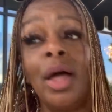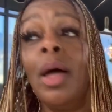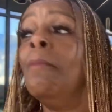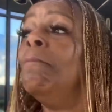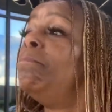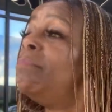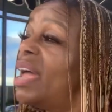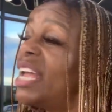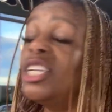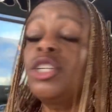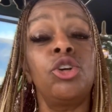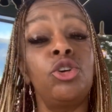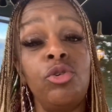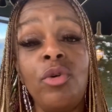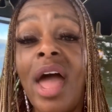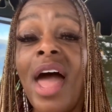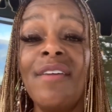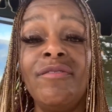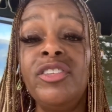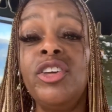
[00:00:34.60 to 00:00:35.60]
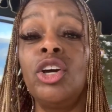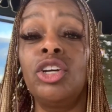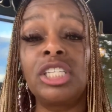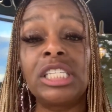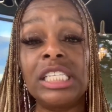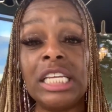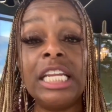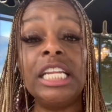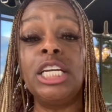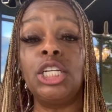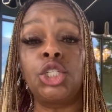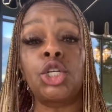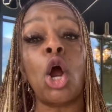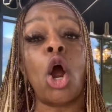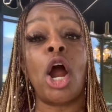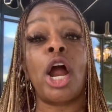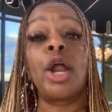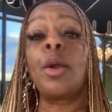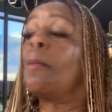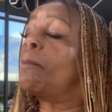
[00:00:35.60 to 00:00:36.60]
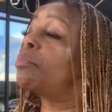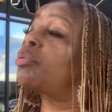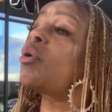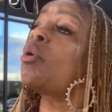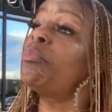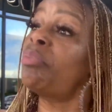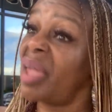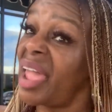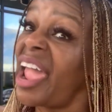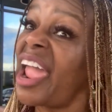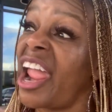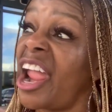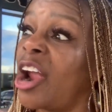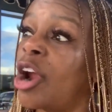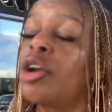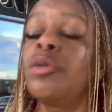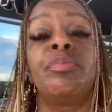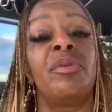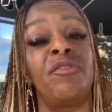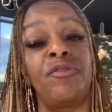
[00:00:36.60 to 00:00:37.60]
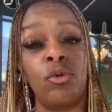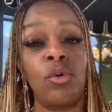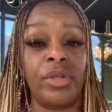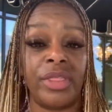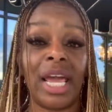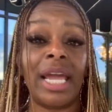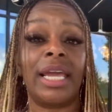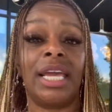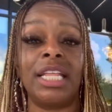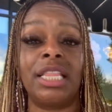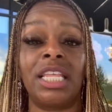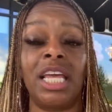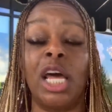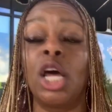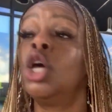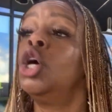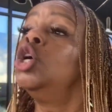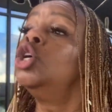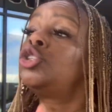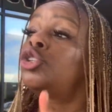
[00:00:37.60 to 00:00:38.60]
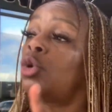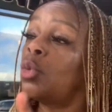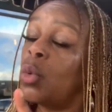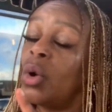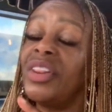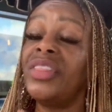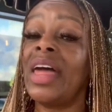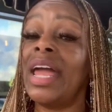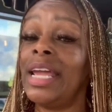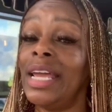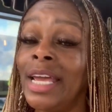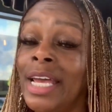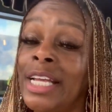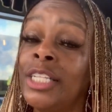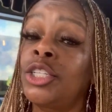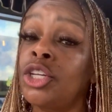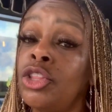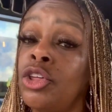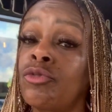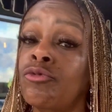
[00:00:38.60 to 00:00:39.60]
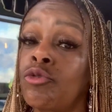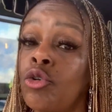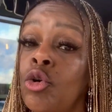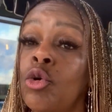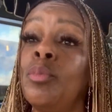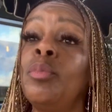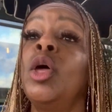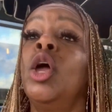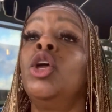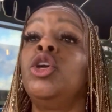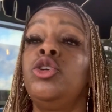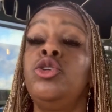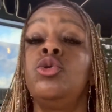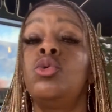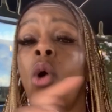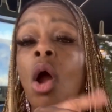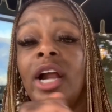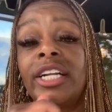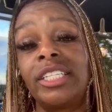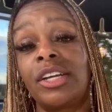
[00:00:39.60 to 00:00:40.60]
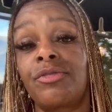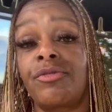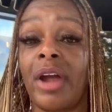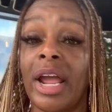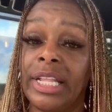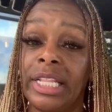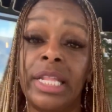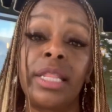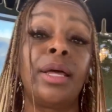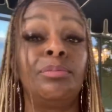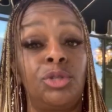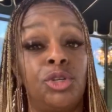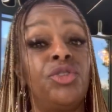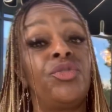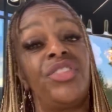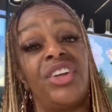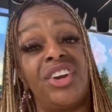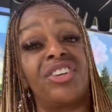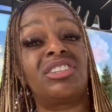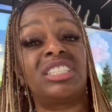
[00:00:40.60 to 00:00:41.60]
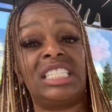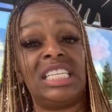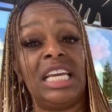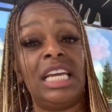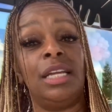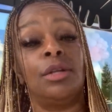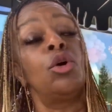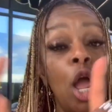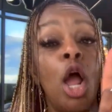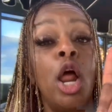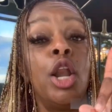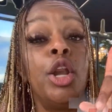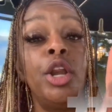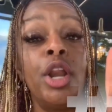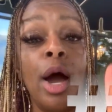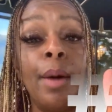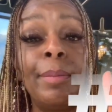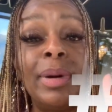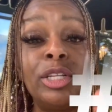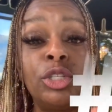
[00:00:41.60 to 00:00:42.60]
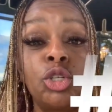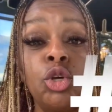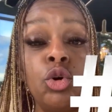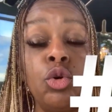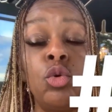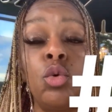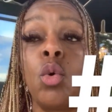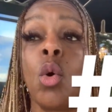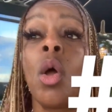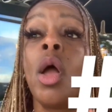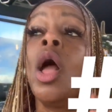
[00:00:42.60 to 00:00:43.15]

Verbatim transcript: make sure you have your seating chart prepared before they get there. So when they enter the room, you are directing them to their seat. Number two,